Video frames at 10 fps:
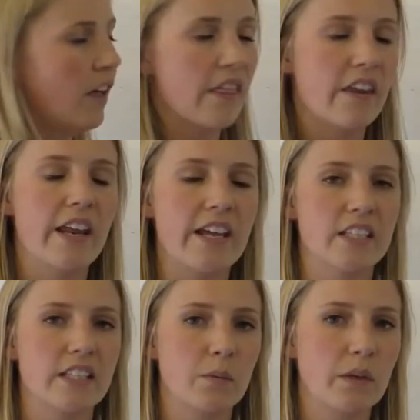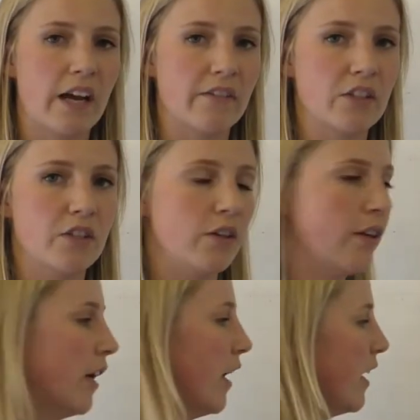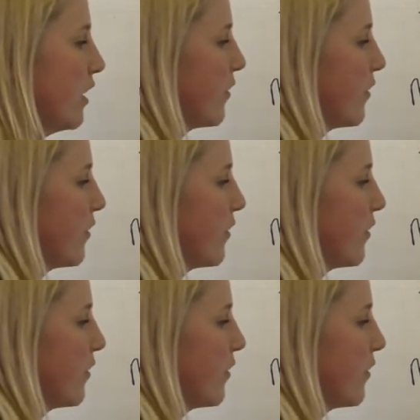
The next thing we have to do is